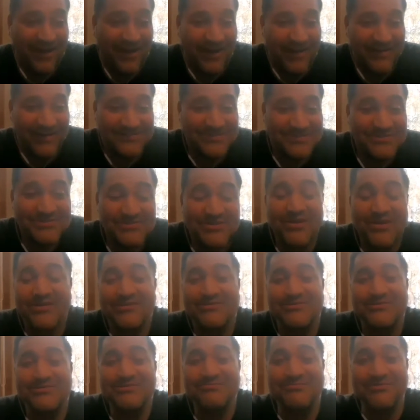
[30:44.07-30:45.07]
I just
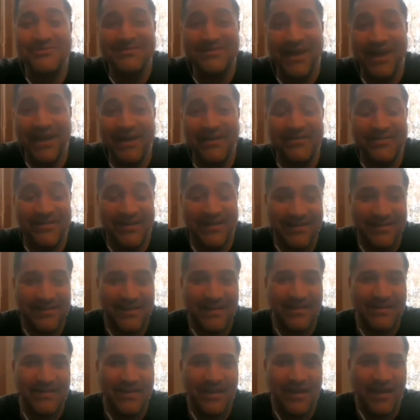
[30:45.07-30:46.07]
got super tired. And
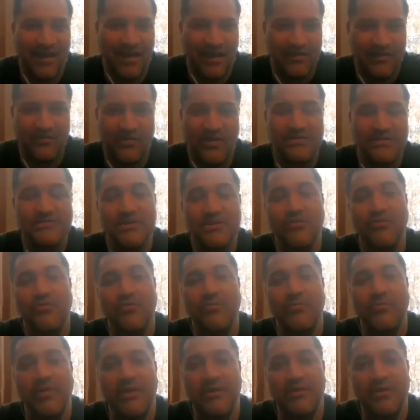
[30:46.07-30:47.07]
then you actually go
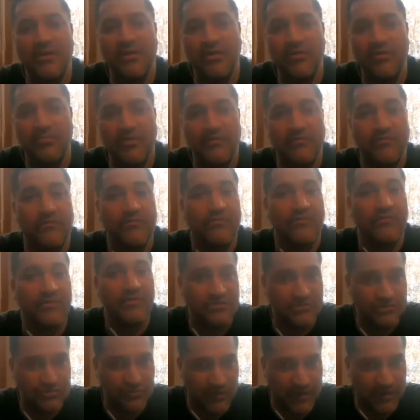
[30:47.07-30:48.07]
to bed a little bit
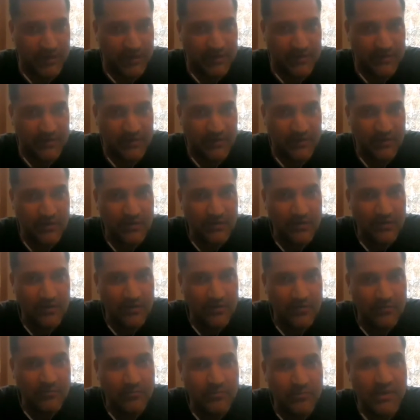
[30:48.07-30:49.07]
frustrated
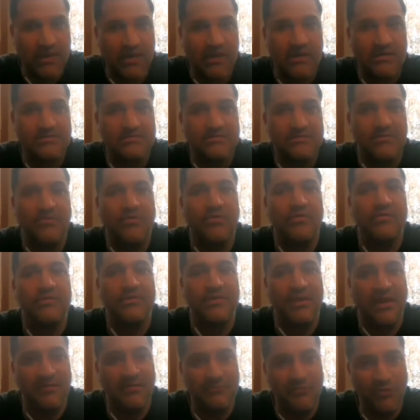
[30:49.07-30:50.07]
because of all the
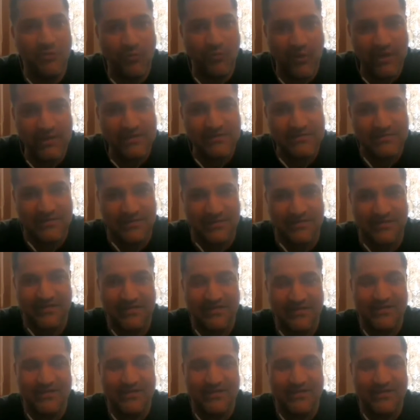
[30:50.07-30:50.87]
time you wasted.